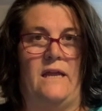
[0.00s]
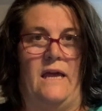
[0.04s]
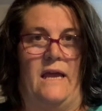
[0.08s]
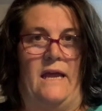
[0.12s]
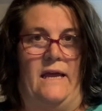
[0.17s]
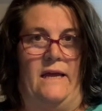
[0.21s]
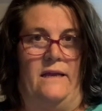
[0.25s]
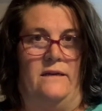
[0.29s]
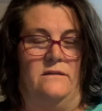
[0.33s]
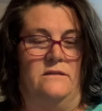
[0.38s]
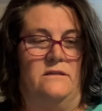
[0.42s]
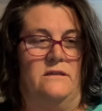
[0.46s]

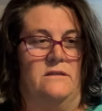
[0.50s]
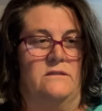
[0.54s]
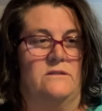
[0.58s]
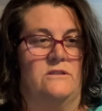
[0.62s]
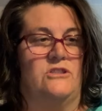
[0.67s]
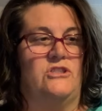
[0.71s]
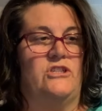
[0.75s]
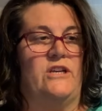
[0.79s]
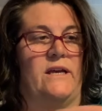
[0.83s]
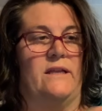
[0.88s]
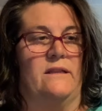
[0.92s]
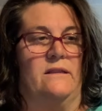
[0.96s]
end
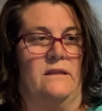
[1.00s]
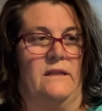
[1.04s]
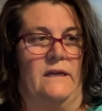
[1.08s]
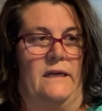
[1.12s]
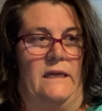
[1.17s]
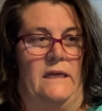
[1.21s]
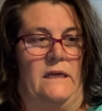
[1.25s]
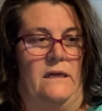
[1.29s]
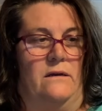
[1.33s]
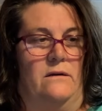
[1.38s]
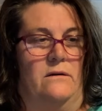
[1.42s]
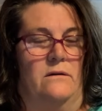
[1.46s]

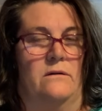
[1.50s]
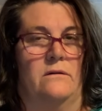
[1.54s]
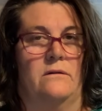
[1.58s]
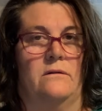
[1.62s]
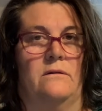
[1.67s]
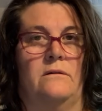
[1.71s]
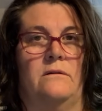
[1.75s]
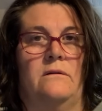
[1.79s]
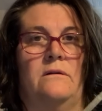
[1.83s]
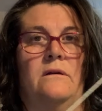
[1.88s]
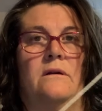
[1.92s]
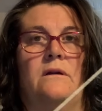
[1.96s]
gently.
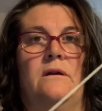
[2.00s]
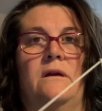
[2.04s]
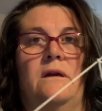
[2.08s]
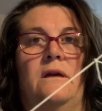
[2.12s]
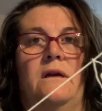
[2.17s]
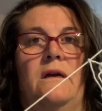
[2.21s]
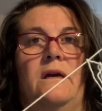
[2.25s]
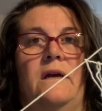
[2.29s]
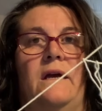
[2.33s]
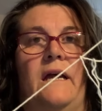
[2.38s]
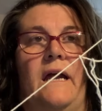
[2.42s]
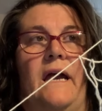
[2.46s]

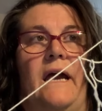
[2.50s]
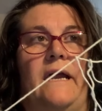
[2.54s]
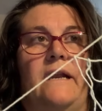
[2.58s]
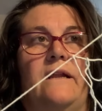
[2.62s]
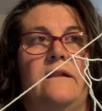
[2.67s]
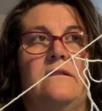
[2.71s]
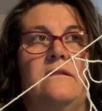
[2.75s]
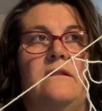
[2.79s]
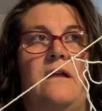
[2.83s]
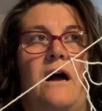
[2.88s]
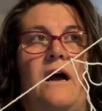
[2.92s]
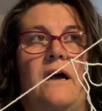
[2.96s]
And a
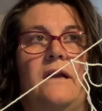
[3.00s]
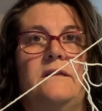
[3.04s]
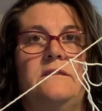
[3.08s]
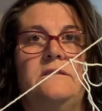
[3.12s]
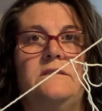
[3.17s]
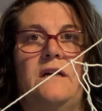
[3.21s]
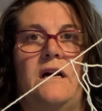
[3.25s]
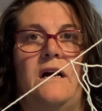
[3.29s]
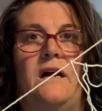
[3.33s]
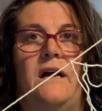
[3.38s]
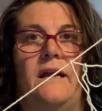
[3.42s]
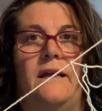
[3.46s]
lot of
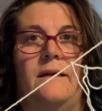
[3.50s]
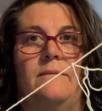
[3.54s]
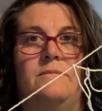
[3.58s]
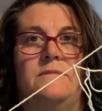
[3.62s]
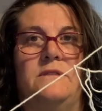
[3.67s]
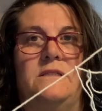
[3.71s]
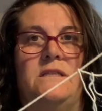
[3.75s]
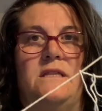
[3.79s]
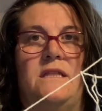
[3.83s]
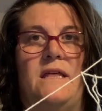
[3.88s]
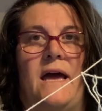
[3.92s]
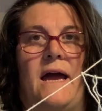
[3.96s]
times
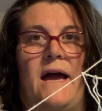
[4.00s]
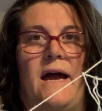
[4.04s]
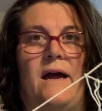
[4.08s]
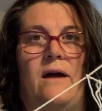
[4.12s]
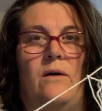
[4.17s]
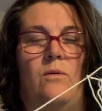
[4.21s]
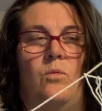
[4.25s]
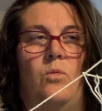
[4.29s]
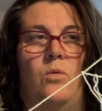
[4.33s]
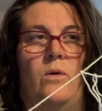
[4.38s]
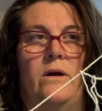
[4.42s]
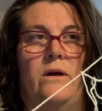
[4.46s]

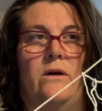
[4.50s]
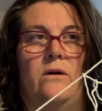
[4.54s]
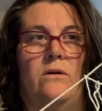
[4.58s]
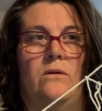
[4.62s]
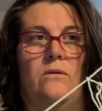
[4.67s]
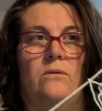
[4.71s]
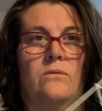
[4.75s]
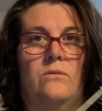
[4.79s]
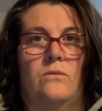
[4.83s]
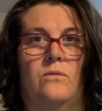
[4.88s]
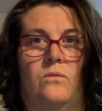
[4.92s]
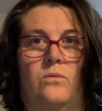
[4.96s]
that
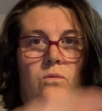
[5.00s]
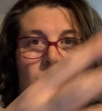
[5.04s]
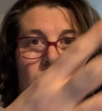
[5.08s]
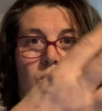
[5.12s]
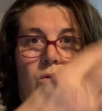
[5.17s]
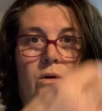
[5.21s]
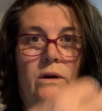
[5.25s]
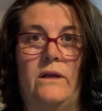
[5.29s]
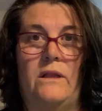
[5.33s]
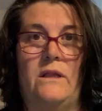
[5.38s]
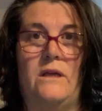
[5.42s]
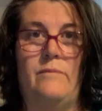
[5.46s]
will
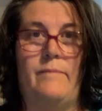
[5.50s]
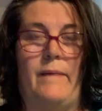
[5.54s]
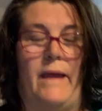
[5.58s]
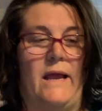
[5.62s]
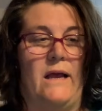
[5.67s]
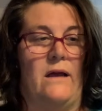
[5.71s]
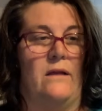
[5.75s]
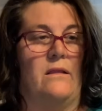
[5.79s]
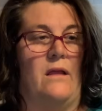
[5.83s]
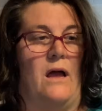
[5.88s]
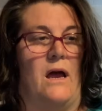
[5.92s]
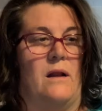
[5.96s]
really make
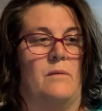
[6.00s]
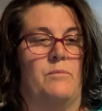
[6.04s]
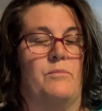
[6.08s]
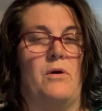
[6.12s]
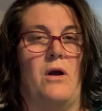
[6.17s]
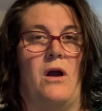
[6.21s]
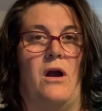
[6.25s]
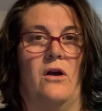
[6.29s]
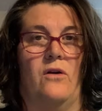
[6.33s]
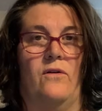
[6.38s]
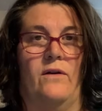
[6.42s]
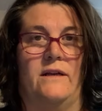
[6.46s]
a lot of
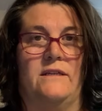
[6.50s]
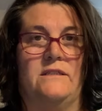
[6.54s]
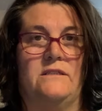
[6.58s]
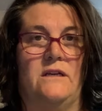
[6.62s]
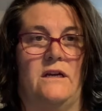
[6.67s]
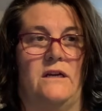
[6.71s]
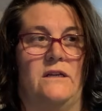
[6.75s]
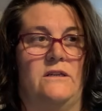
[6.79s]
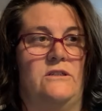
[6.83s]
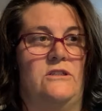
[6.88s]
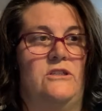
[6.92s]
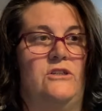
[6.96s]
progress
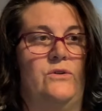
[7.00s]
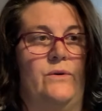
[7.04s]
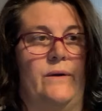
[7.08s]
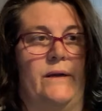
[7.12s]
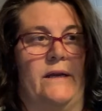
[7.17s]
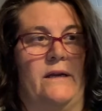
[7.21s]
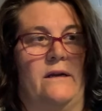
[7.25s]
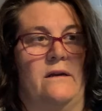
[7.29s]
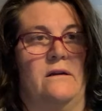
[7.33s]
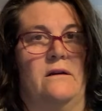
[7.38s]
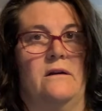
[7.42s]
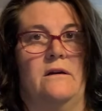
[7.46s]

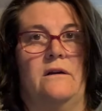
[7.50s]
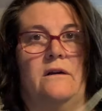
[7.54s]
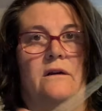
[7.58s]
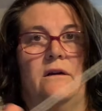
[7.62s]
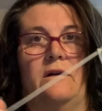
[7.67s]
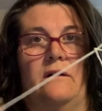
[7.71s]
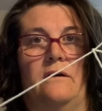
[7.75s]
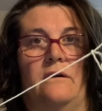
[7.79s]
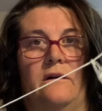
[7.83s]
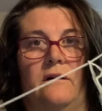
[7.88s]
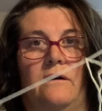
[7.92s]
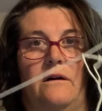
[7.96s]
undoing
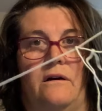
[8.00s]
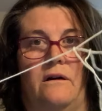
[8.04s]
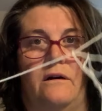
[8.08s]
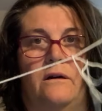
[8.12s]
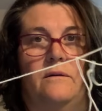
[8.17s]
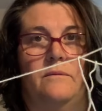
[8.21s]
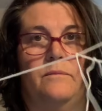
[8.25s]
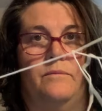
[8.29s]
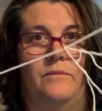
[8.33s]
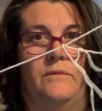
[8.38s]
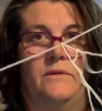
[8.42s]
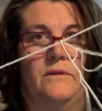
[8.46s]

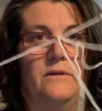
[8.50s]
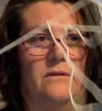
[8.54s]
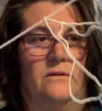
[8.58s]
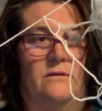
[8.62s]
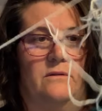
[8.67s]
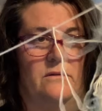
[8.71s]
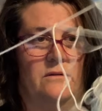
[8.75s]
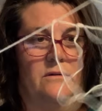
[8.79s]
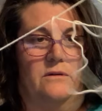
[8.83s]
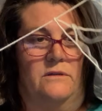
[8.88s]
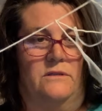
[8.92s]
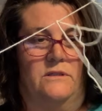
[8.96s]
a
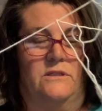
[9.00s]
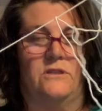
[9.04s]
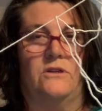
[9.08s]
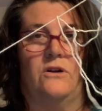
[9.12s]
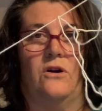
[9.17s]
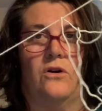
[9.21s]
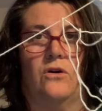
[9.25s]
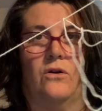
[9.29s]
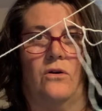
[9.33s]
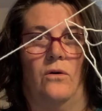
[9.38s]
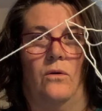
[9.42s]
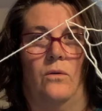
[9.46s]

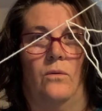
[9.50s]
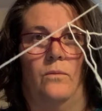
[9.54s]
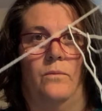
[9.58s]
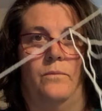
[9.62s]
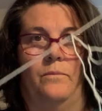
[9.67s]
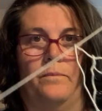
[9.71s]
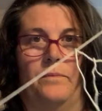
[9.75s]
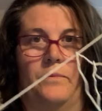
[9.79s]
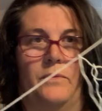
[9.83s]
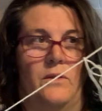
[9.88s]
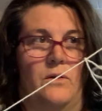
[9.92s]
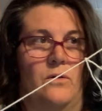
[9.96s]
snarl
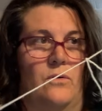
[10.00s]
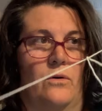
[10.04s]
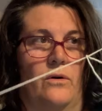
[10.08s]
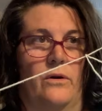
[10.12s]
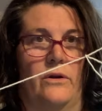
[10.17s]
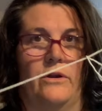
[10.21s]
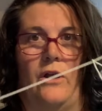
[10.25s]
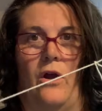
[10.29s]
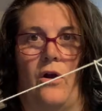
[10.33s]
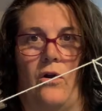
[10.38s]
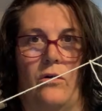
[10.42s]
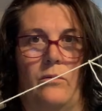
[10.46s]
or a
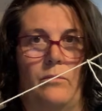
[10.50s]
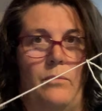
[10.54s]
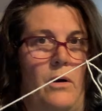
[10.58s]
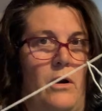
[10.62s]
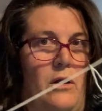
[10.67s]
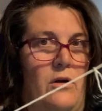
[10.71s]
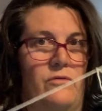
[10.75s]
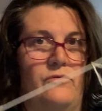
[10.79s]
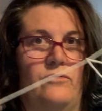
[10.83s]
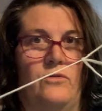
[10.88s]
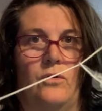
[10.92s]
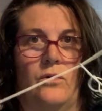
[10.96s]
yarn
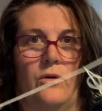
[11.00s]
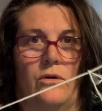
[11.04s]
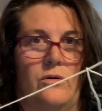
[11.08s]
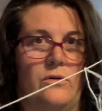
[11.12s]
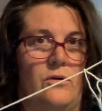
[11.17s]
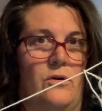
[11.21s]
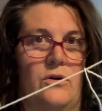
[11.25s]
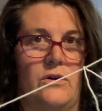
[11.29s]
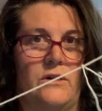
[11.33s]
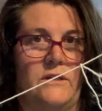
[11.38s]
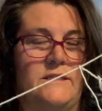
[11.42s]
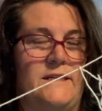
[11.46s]
barf
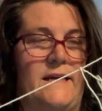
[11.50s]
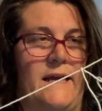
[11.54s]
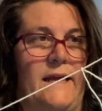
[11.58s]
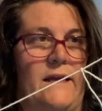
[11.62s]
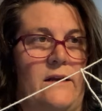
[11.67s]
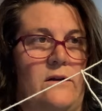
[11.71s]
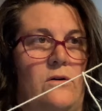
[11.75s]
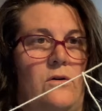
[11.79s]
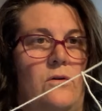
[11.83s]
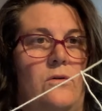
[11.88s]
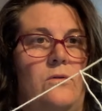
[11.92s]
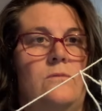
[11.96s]
or a
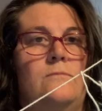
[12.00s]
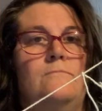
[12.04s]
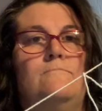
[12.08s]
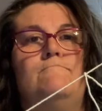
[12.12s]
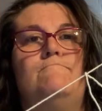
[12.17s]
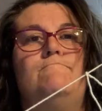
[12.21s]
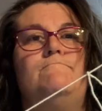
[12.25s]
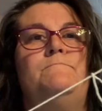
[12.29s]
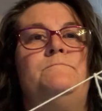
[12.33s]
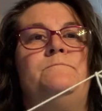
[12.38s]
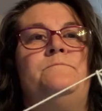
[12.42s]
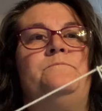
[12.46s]
tangle
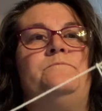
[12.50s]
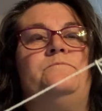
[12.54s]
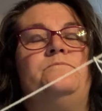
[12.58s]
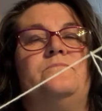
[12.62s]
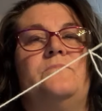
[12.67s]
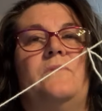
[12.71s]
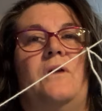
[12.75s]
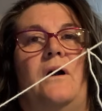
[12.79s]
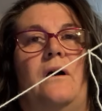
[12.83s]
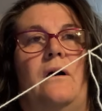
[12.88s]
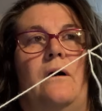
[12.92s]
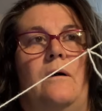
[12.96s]

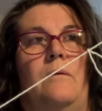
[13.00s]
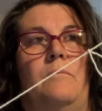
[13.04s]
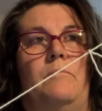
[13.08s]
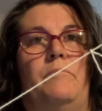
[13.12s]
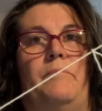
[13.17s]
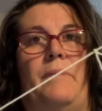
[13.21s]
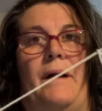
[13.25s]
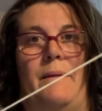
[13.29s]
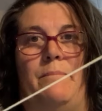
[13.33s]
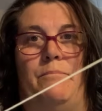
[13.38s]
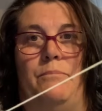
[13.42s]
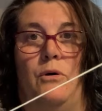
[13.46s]

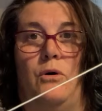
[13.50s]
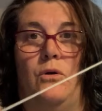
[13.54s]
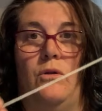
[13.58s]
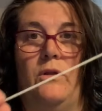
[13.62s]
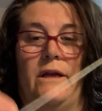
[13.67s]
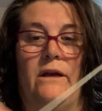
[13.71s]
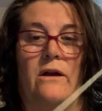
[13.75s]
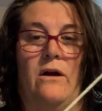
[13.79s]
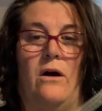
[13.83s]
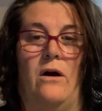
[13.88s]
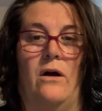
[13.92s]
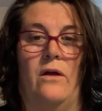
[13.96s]
by
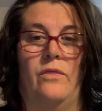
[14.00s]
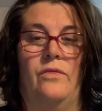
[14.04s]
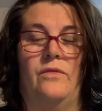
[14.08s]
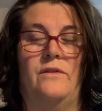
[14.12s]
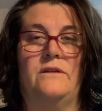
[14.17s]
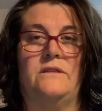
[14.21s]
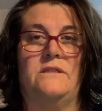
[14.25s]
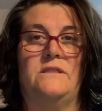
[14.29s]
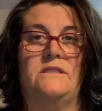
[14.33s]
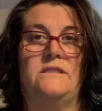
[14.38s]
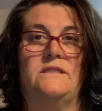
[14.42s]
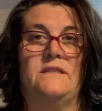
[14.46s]
pulling on the
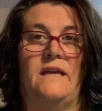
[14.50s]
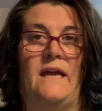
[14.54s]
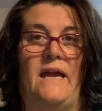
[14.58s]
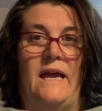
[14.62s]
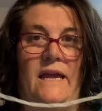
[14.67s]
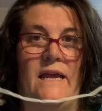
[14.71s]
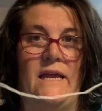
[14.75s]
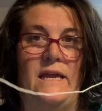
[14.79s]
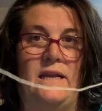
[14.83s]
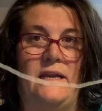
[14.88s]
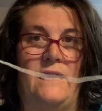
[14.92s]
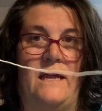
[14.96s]

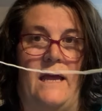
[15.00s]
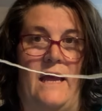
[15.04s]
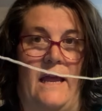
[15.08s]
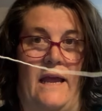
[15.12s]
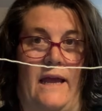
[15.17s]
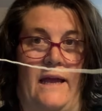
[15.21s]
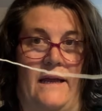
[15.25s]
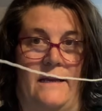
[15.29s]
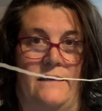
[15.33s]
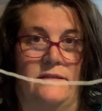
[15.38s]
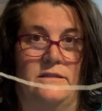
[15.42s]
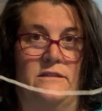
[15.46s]
skein
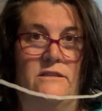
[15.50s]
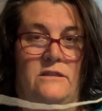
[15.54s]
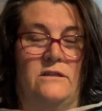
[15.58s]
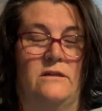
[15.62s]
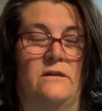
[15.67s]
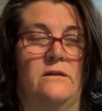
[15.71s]
end.